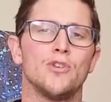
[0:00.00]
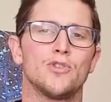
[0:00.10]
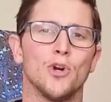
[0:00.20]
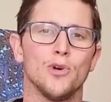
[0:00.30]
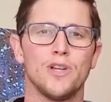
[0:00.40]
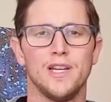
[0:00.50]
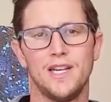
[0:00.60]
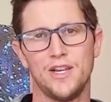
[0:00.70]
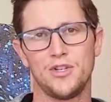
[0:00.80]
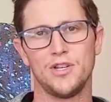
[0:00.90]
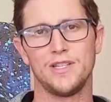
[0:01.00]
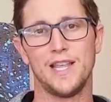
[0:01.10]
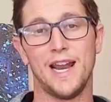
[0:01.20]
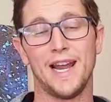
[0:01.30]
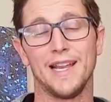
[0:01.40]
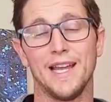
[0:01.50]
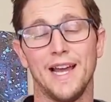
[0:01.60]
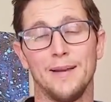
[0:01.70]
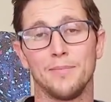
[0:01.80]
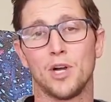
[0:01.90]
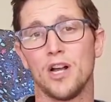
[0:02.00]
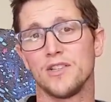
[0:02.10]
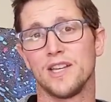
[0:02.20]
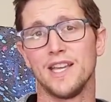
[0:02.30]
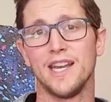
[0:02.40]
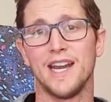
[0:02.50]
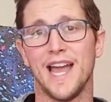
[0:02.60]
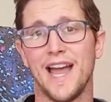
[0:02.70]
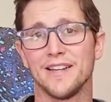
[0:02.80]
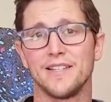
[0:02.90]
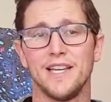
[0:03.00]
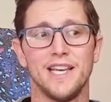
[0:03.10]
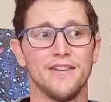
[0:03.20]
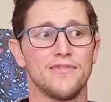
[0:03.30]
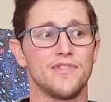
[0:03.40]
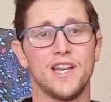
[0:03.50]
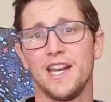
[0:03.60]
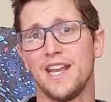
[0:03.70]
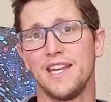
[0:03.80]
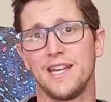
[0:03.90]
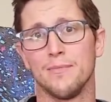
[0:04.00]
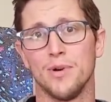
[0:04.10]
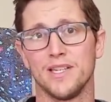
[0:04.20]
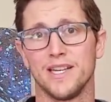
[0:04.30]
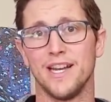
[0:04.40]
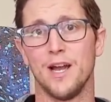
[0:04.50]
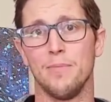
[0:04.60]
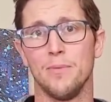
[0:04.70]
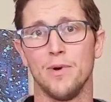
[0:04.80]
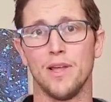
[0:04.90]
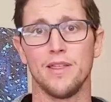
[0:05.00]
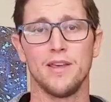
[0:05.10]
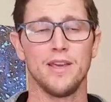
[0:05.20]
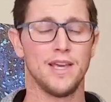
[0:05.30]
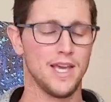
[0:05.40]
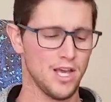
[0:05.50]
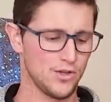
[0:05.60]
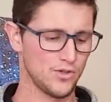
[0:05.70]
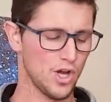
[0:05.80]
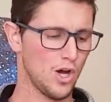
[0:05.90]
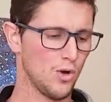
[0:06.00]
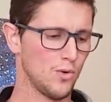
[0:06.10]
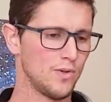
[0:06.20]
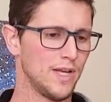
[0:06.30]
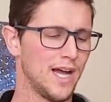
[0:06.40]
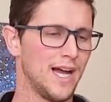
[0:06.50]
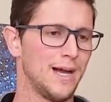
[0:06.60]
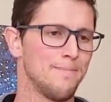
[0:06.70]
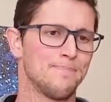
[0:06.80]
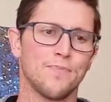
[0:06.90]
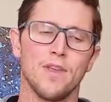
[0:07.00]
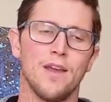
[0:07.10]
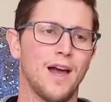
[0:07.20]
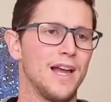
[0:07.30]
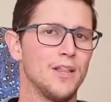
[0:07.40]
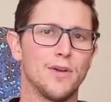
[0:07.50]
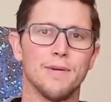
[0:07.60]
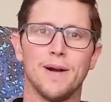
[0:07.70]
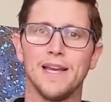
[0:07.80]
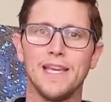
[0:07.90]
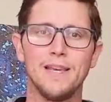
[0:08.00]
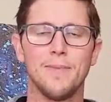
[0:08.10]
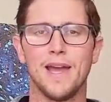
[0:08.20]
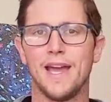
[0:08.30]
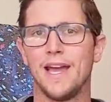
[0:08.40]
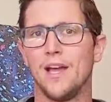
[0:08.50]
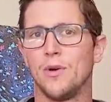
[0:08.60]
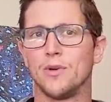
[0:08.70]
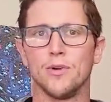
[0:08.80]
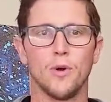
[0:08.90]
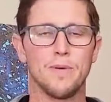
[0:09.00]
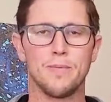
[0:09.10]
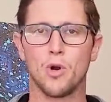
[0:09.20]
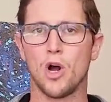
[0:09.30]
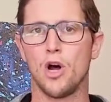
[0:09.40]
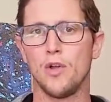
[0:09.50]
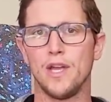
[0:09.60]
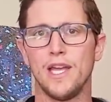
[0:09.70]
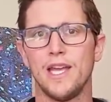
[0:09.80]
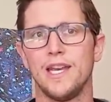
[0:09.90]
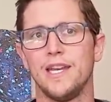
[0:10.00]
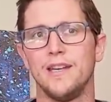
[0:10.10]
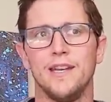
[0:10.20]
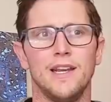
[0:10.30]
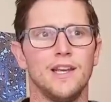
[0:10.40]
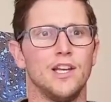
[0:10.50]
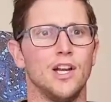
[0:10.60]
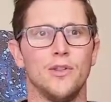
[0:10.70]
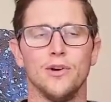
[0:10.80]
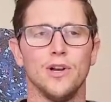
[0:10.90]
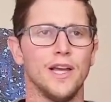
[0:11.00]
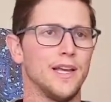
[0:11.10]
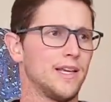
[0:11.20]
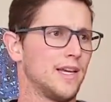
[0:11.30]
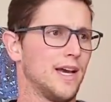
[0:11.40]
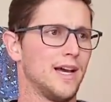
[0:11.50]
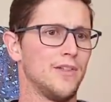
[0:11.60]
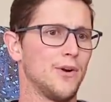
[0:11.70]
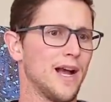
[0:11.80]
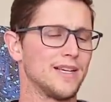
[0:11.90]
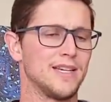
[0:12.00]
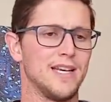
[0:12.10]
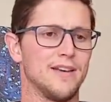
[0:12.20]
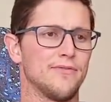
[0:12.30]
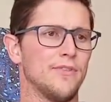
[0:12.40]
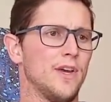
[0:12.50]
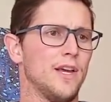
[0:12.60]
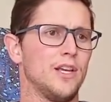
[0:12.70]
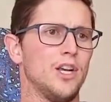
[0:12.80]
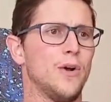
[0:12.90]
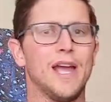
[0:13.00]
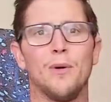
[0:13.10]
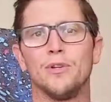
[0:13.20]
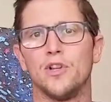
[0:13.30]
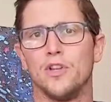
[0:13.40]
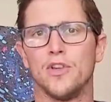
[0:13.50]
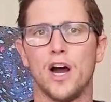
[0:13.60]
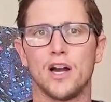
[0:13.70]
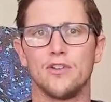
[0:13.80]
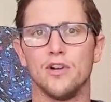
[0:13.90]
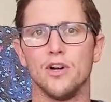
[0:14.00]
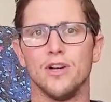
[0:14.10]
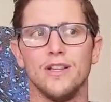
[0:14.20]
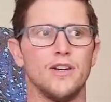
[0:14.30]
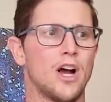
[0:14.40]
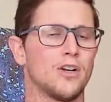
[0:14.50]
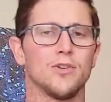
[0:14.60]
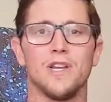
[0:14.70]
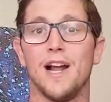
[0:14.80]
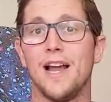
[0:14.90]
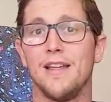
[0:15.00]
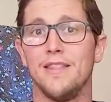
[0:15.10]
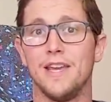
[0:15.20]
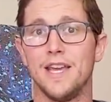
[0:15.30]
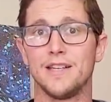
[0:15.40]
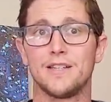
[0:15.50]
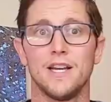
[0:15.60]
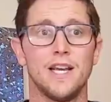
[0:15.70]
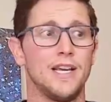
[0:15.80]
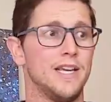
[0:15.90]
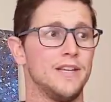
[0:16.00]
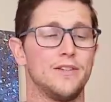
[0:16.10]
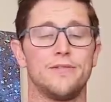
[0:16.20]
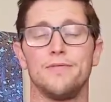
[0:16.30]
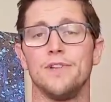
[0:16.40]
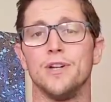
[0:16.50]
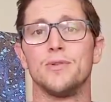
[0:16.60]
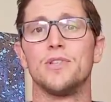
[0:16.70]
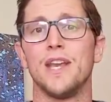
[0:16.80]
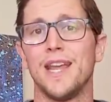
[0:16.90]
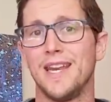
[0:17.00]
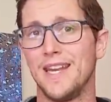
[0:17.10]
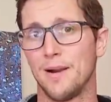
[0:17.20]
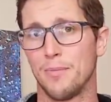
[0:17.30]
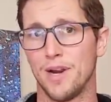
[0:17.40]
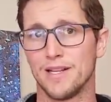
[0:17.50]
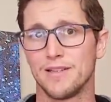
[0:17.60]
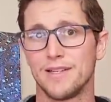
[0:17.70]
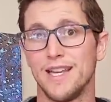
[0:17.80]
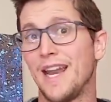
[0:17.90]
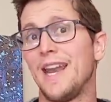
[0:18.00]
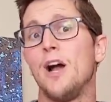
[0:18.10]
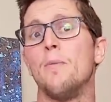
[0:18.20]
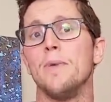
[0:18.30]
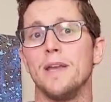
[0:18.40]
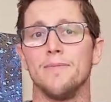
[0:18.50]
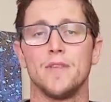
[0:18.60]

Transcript: certain conditions that I'm constantly getting asked if sit and decompress can help them with. So I either get them by email or people call in and they're like they're asking if hey, I went to the doctor and the doctor said I had this. Is sit and decompress, can that help me?